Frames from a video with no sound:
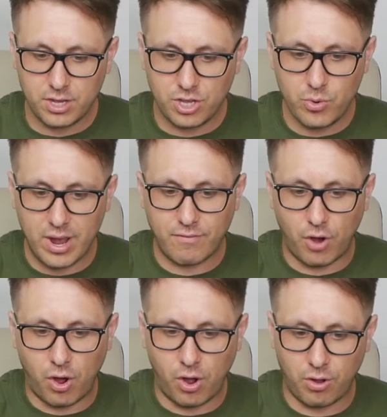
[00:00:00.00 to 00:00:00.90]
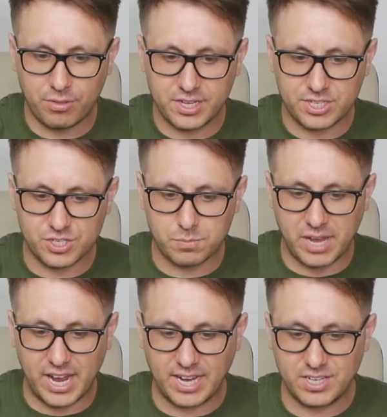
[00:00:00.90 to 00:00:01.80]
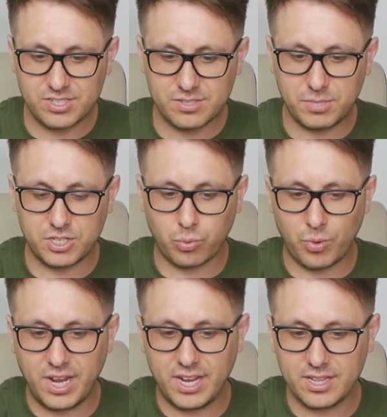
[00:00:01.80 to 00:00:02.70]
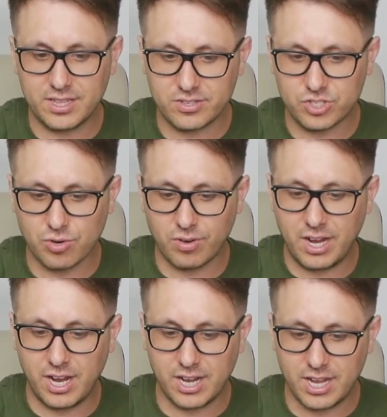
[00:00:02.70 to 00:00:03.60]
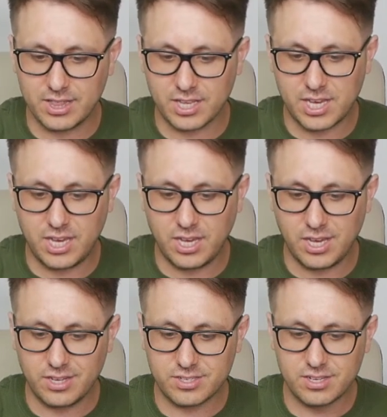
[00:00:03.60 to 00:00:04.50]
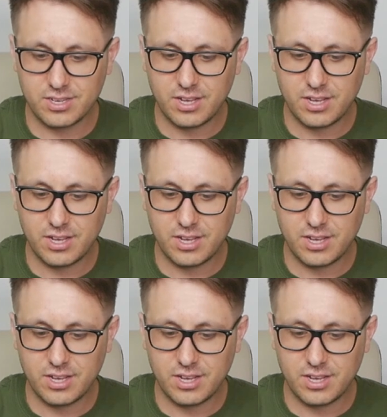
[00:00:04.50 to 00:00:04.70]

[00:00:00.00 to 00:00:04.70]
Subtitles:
you have all this space between the screen and the keys.